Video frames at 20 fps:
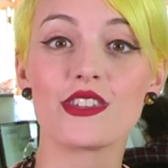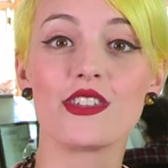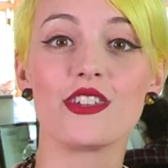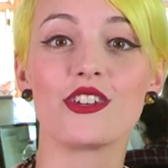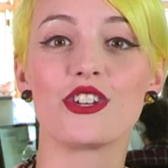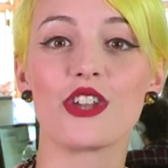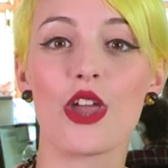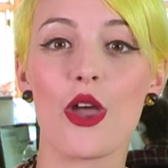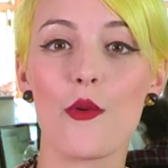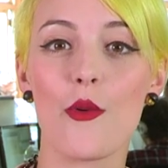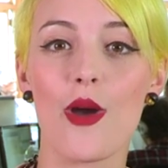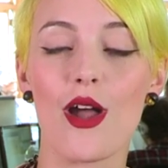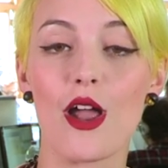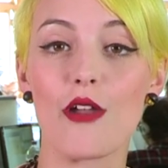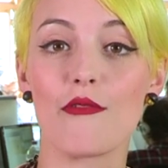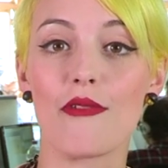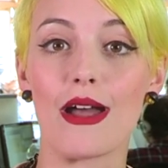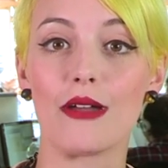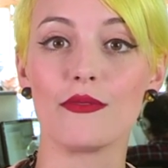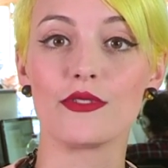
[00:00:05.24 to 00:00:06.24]
the show where I
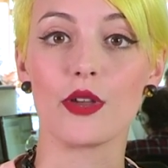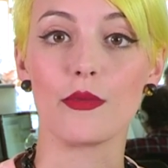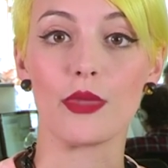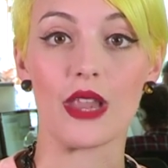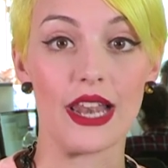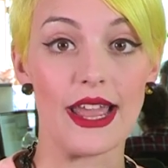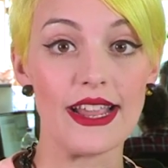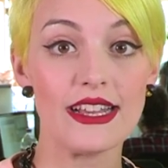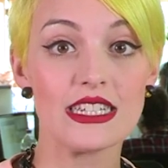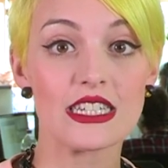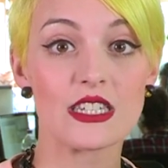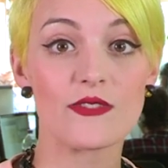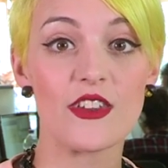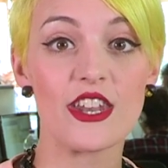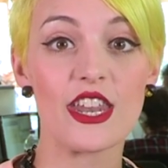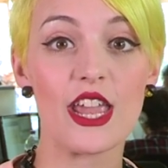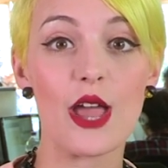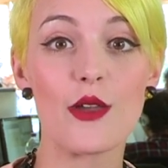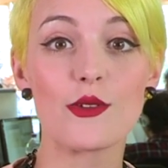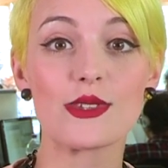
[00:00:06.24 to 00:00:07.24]
round up the latest
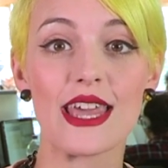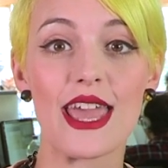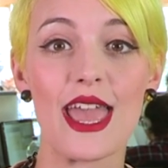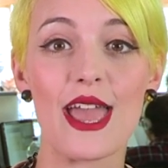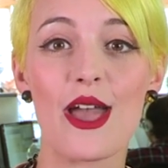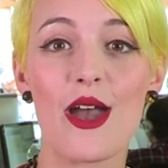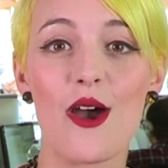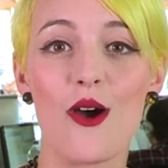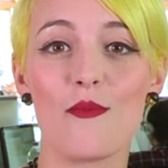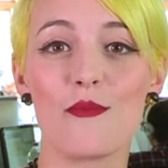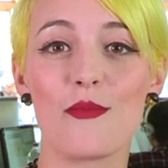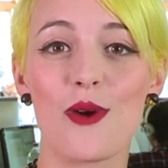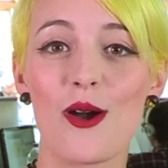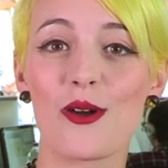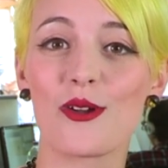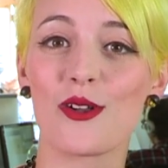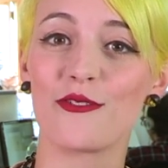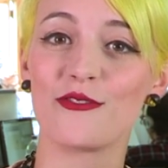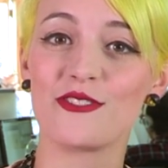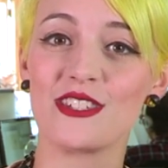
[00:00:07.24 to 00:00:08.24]
videos here on
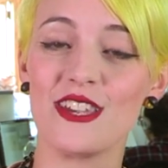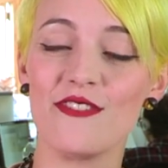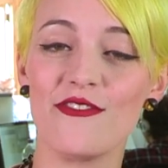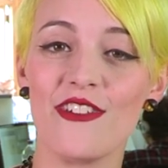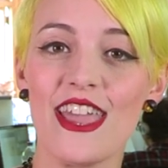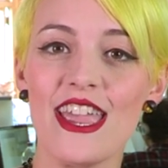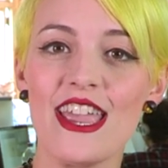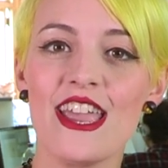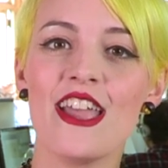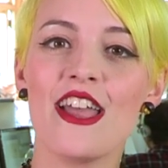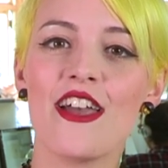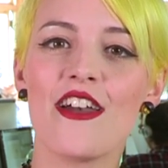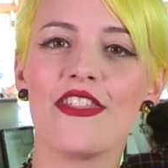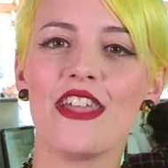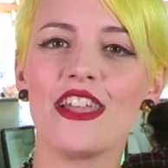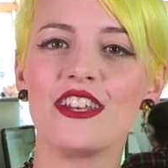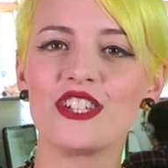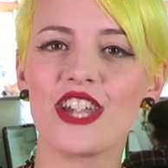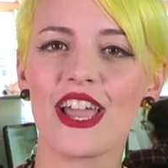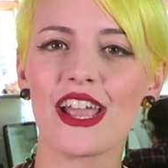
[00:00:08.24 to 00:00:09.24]
Barcroft TV,
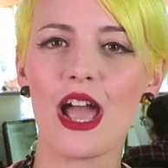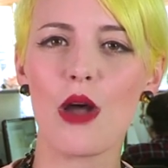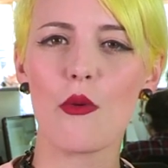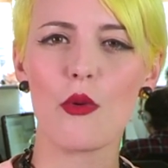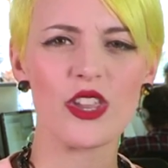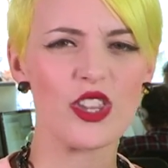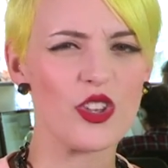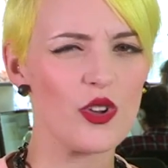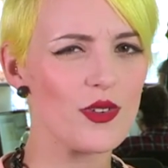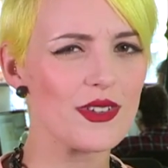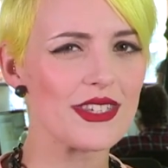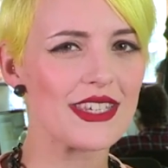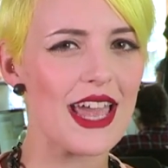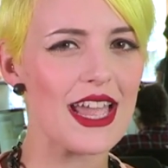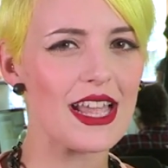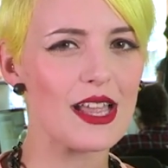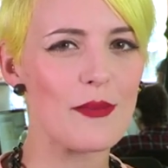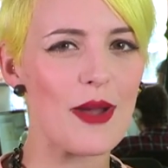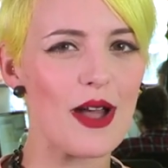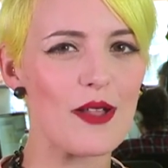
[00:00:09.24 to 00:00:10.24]
then check out what you're saying
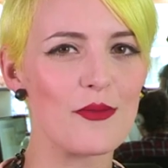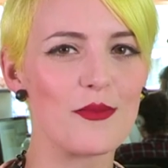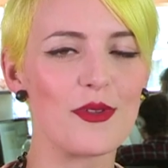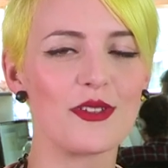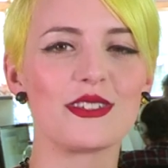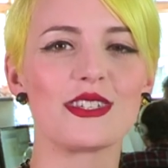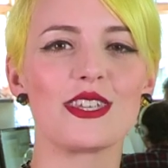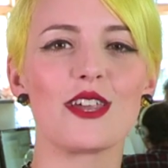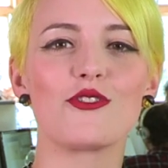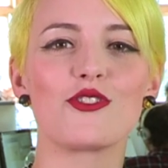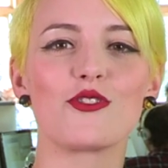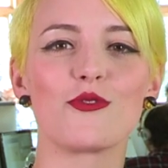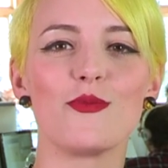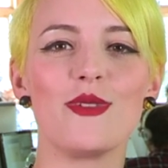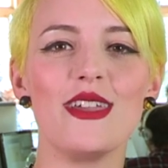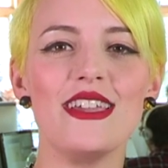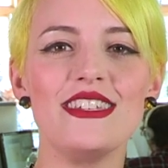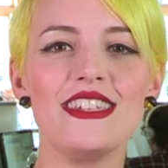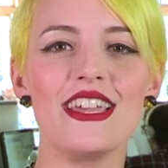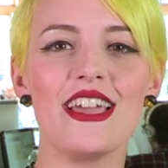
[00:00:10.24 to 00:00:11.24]
about them on social
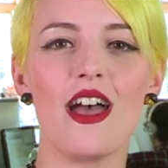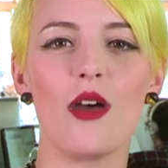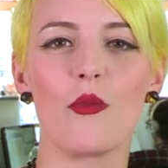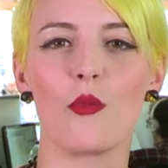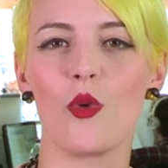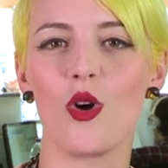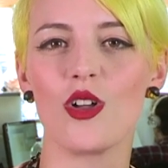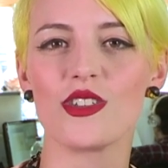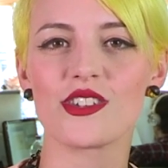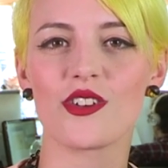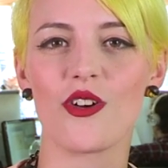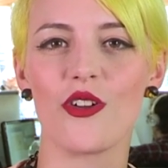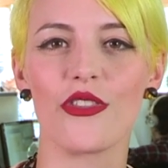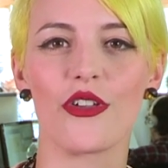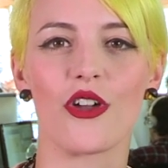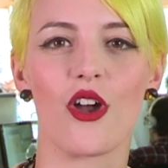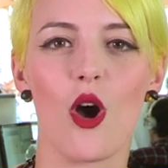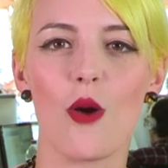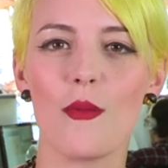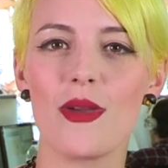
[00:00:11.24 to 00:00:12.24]
media and what's got the
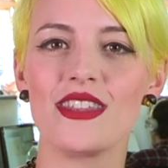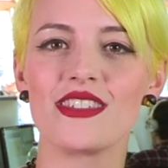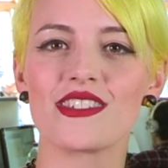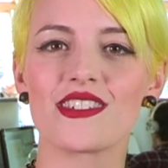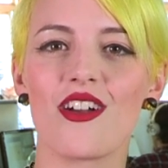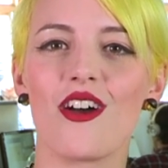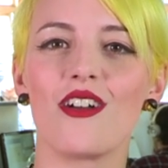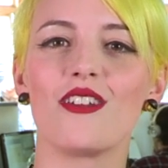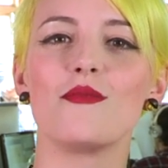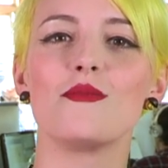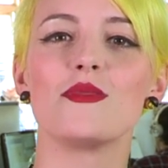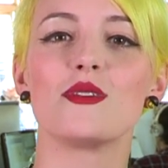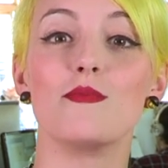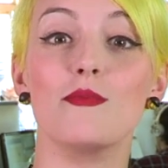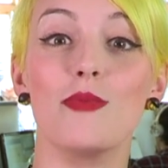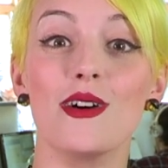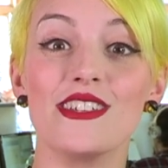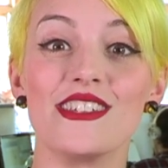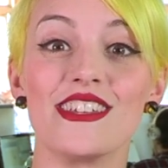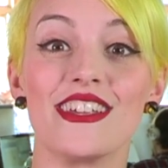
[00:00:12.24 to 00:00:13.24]
comments columns
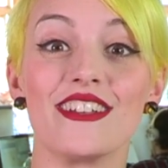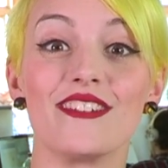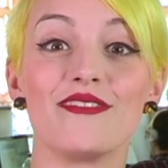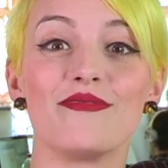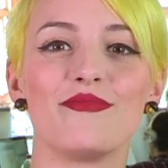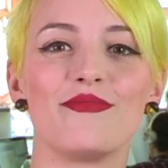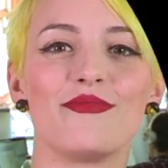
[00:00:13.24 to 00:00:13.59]
buzzing.